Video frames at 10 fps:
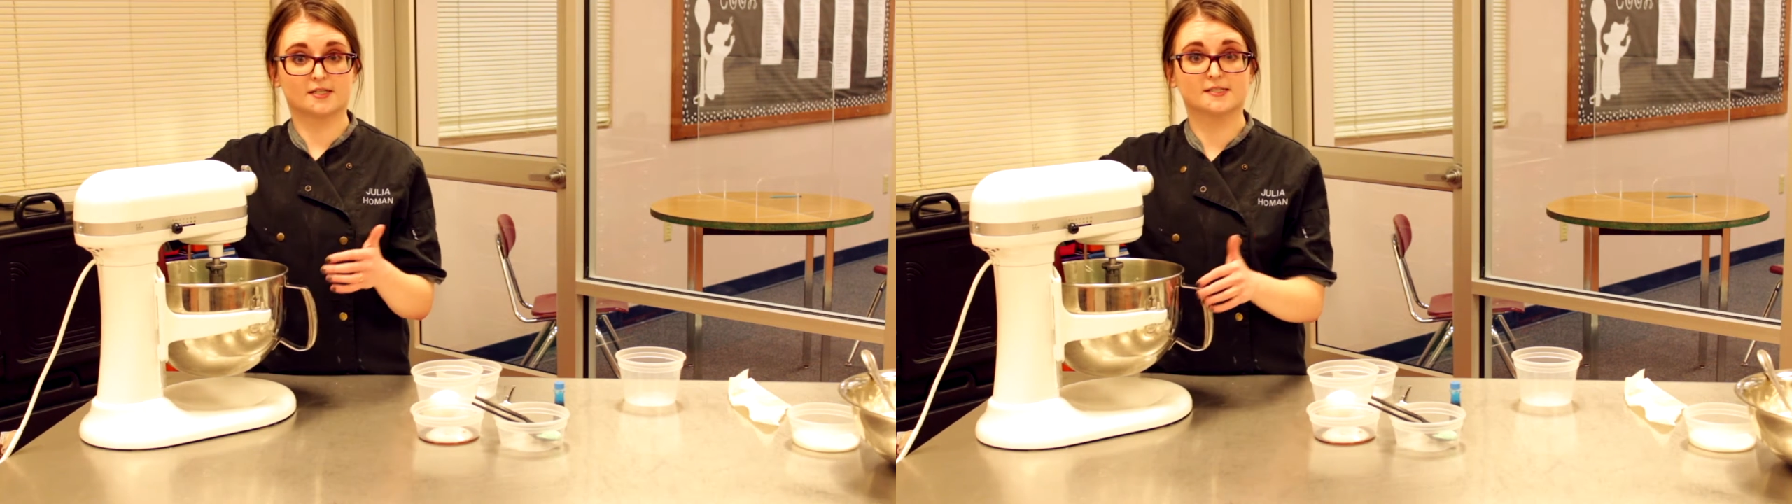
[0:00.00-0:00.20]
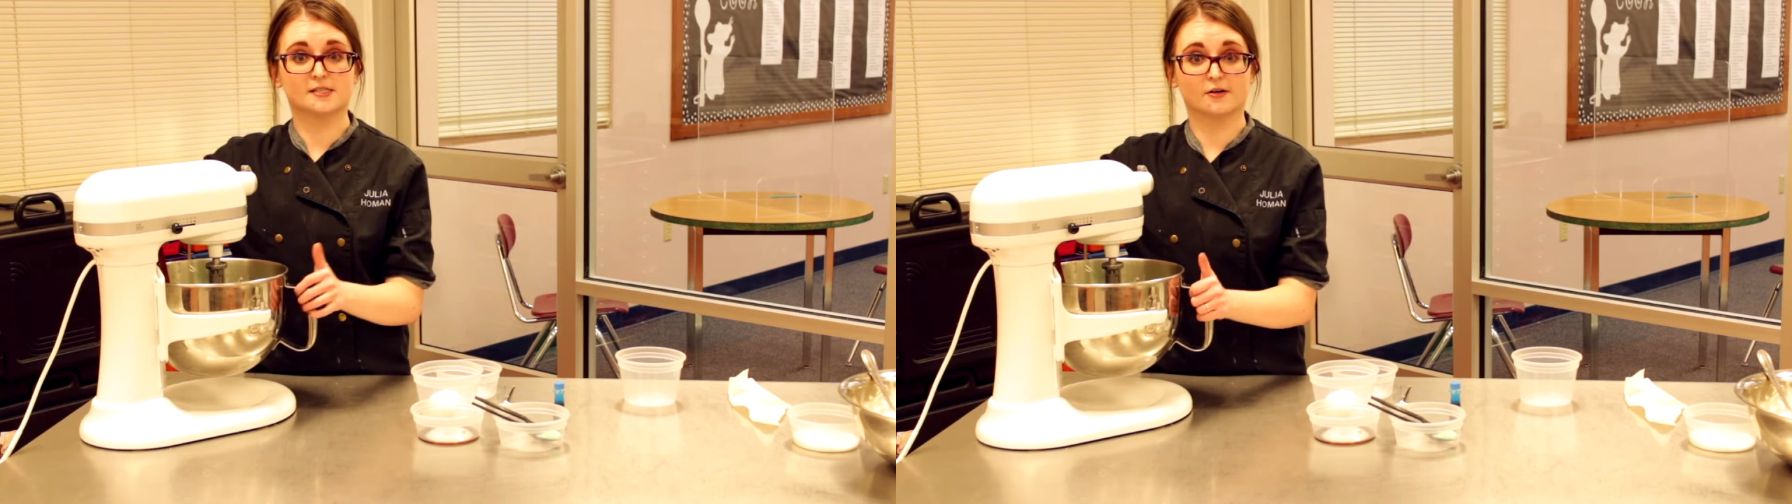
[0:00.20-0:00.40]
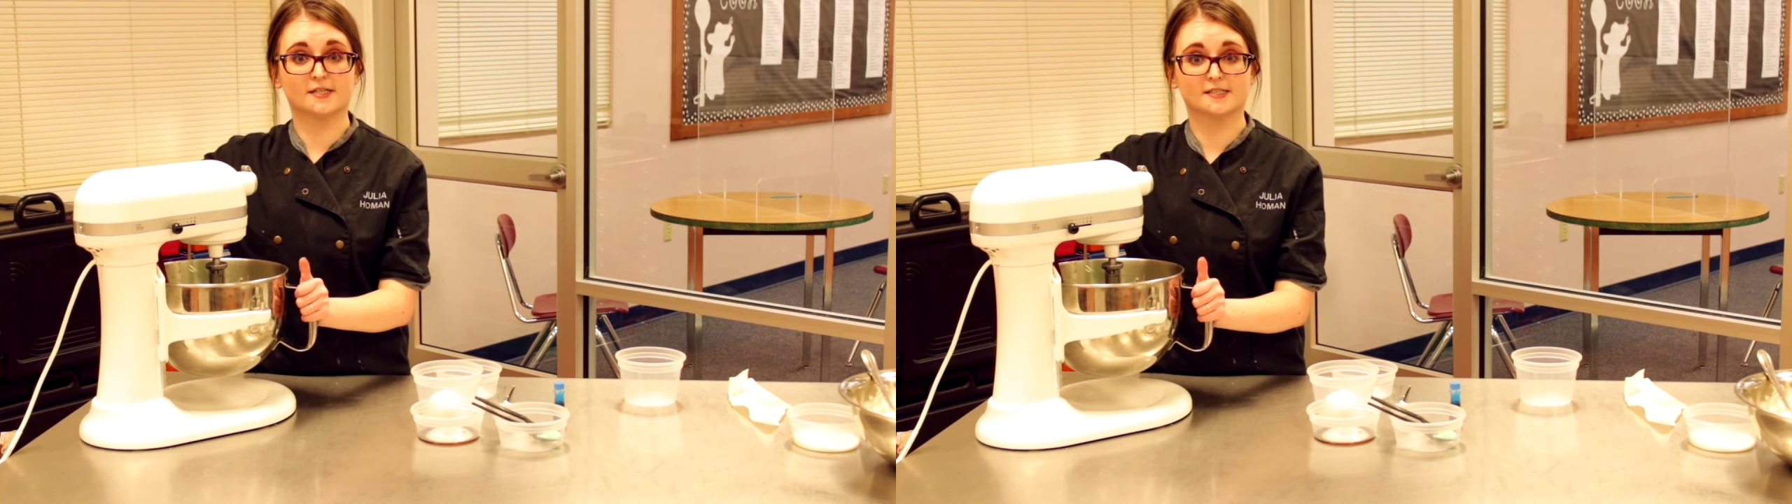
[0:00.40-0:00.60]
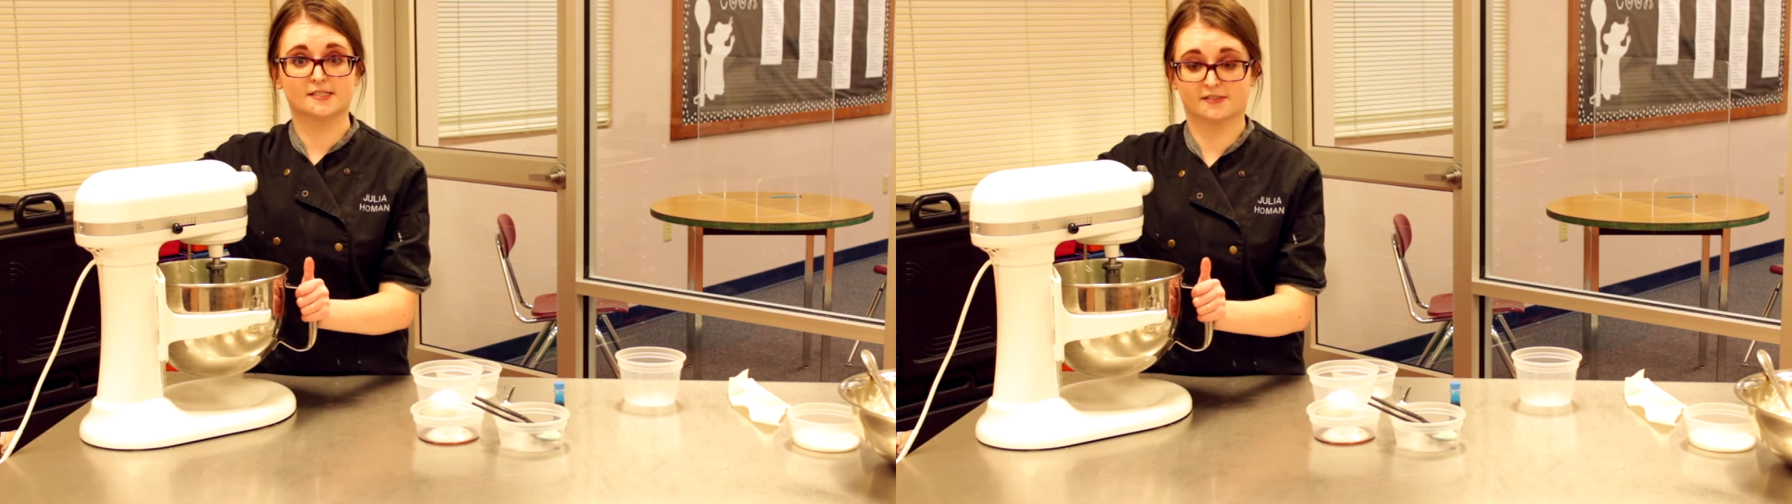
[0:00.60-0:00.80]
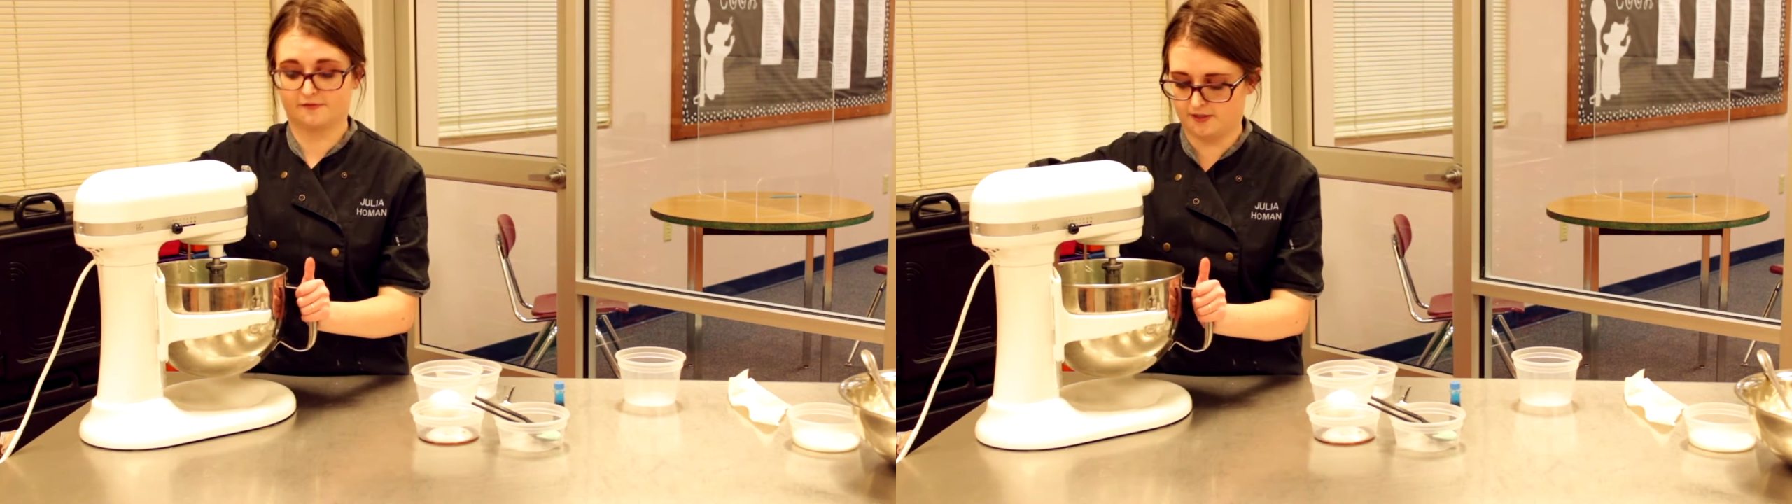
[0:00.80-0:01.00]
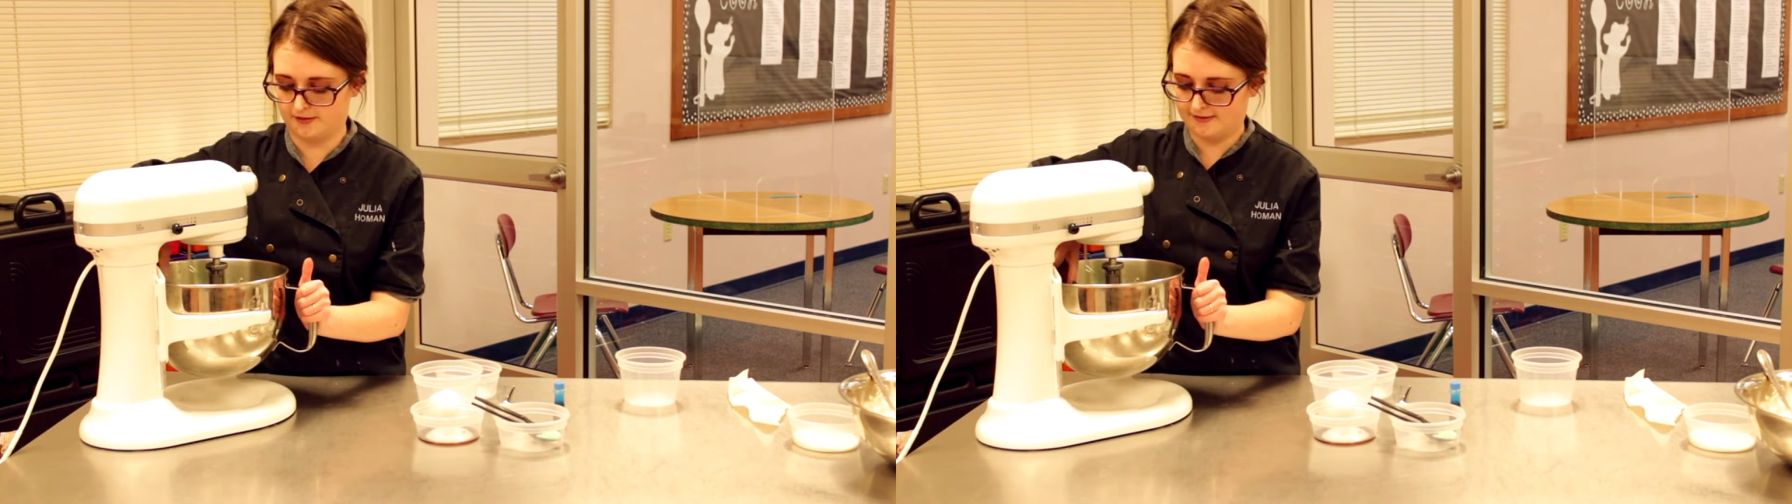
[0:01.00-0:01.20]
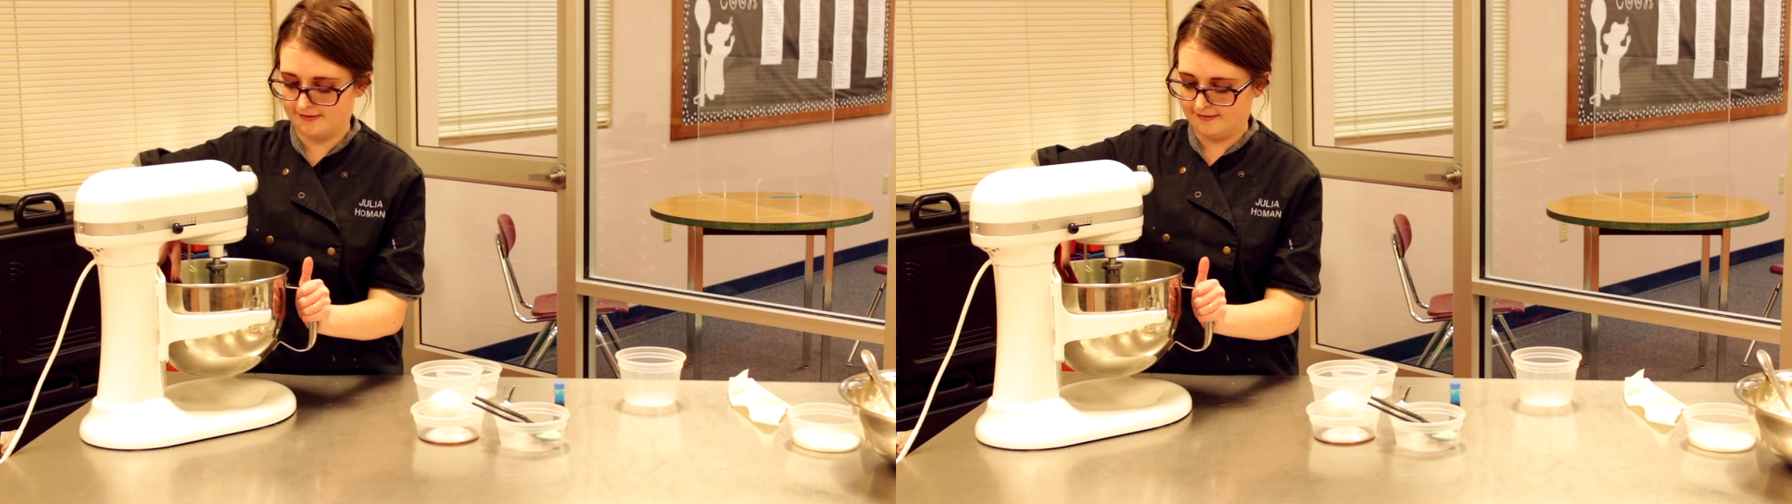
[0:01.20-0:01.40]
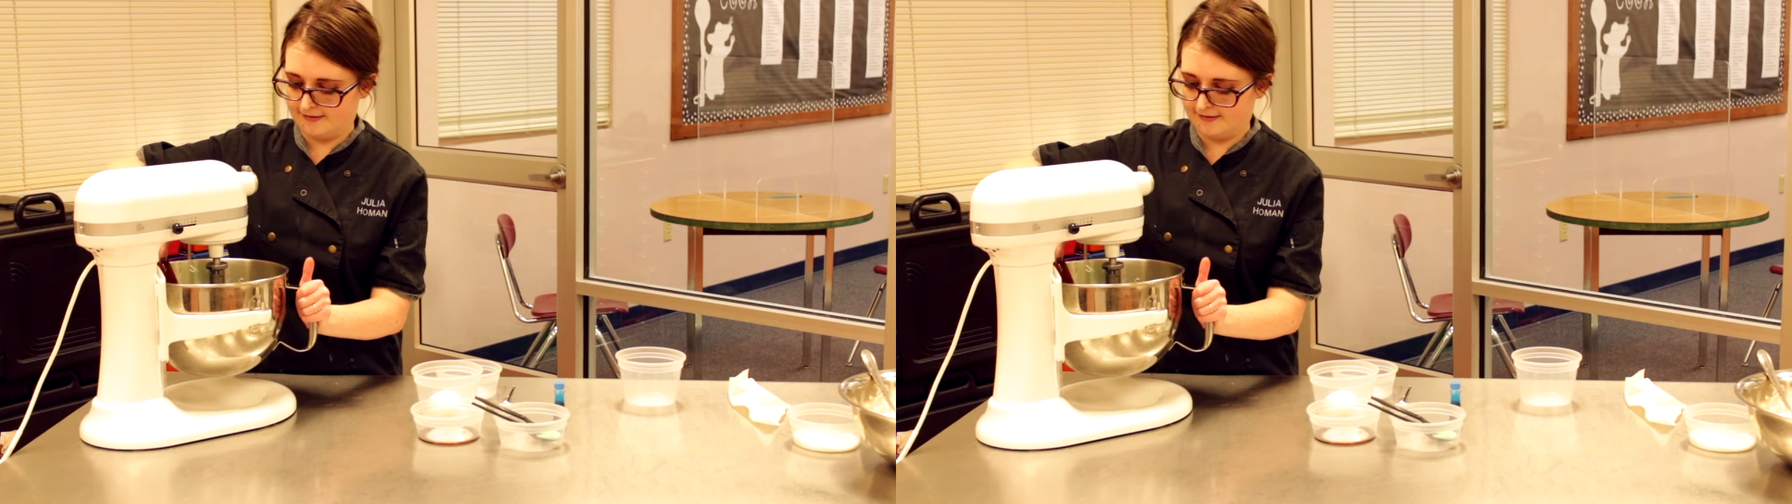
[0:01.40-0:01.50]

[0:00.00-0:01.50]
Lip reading: because there is a difference.